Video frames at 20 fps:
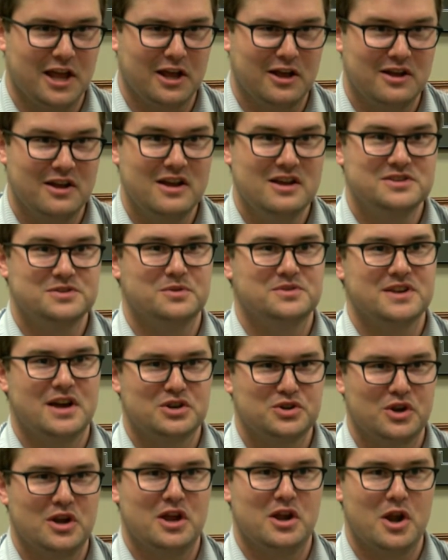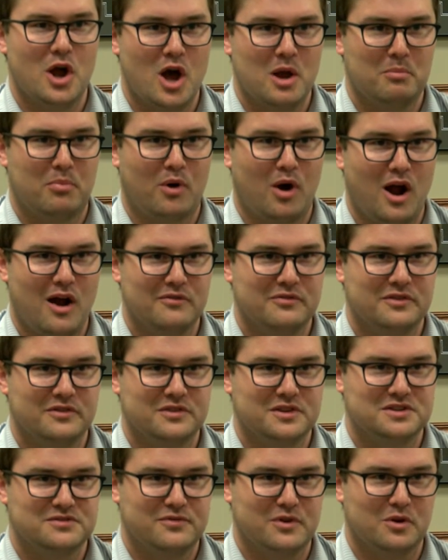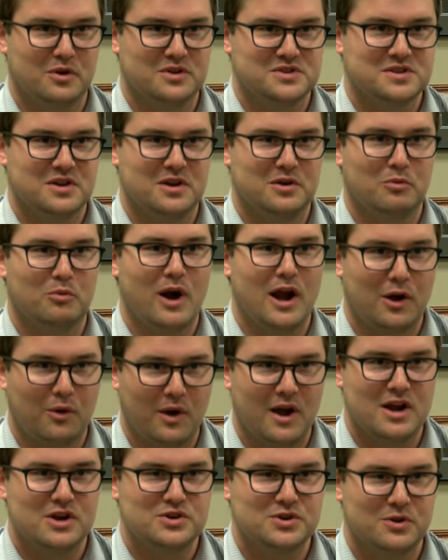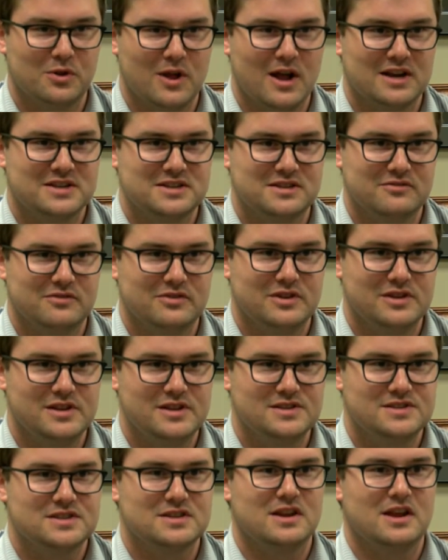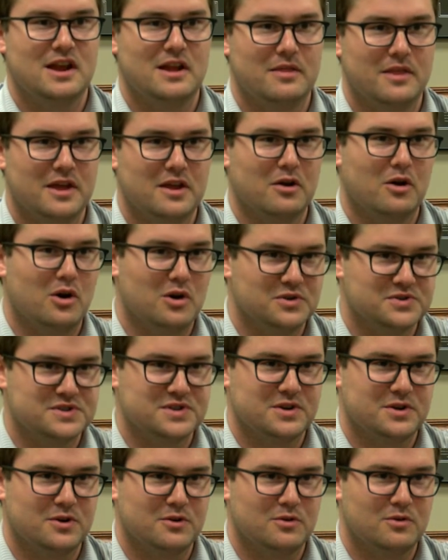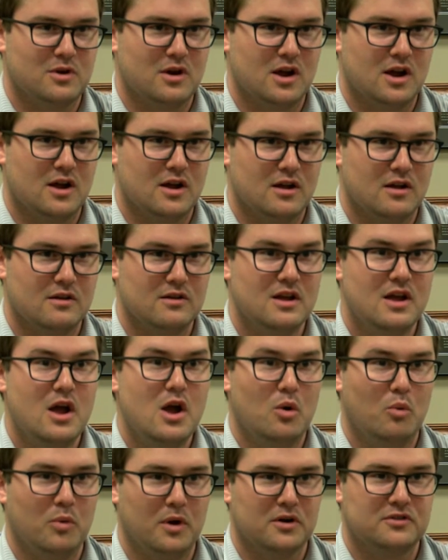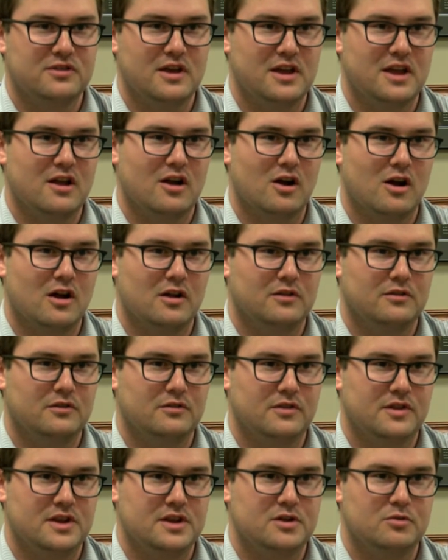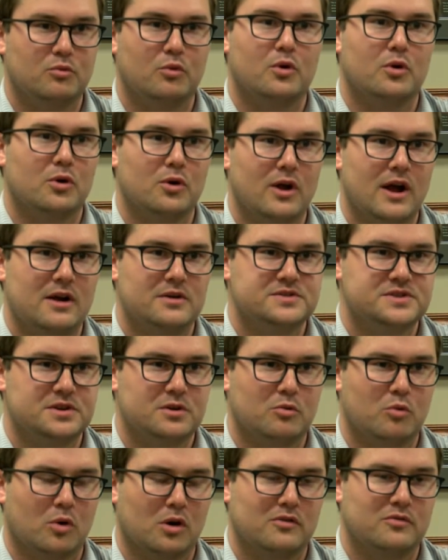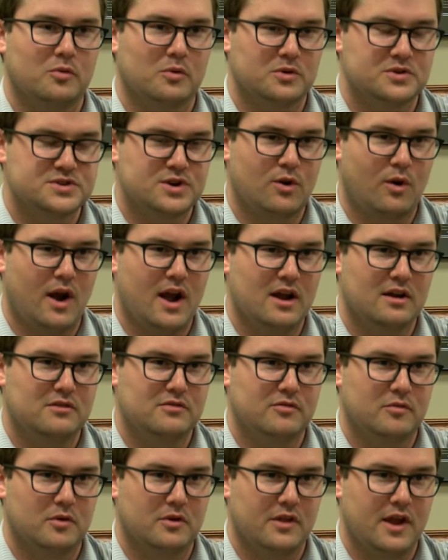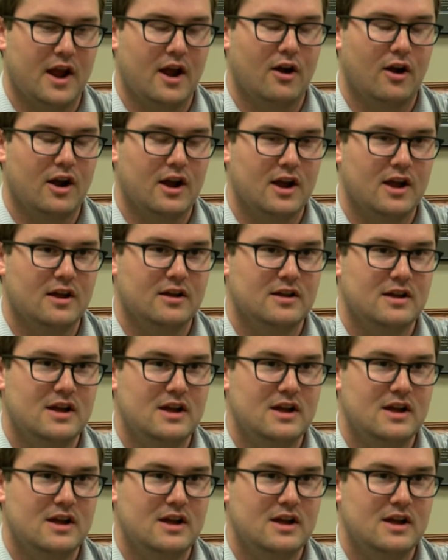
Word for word: Okay. So it's actually a nonprofit that's focused on recreational activities, okay. and then also uh, we're taking on the Rural Housing Workforce Grant for the area.